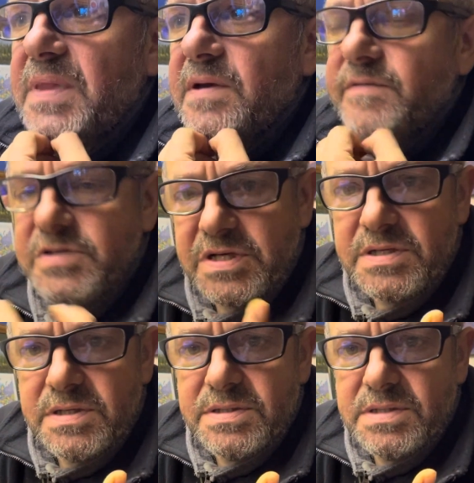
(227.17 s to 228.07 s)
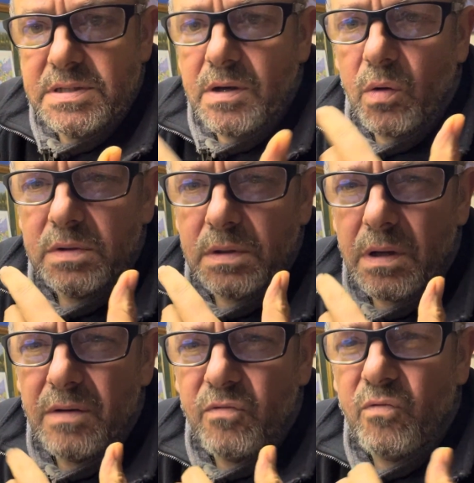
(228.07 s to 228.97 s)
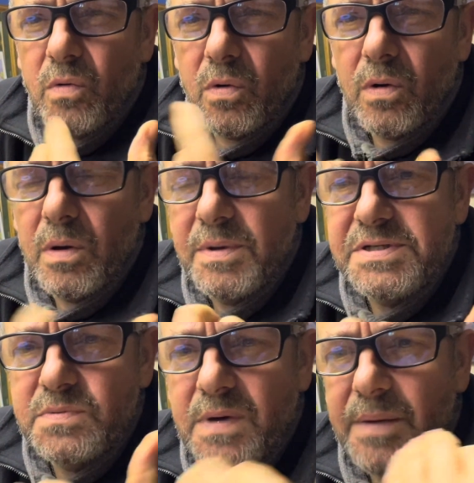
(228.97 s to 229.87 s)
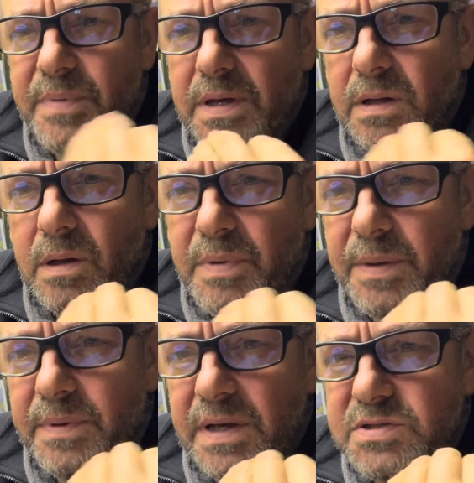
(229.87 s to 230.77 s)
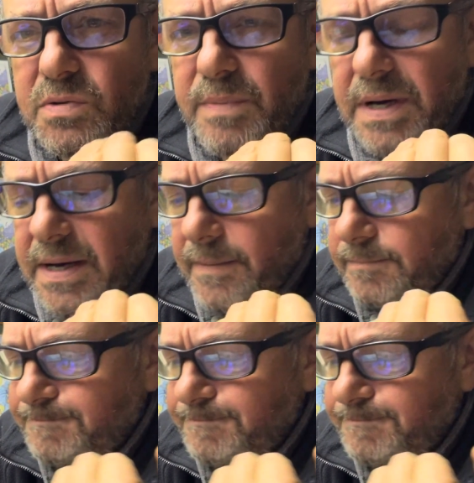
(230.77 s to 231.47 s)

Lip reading: Virginias hold a lot of water, which is why a lot of people get tongue bite.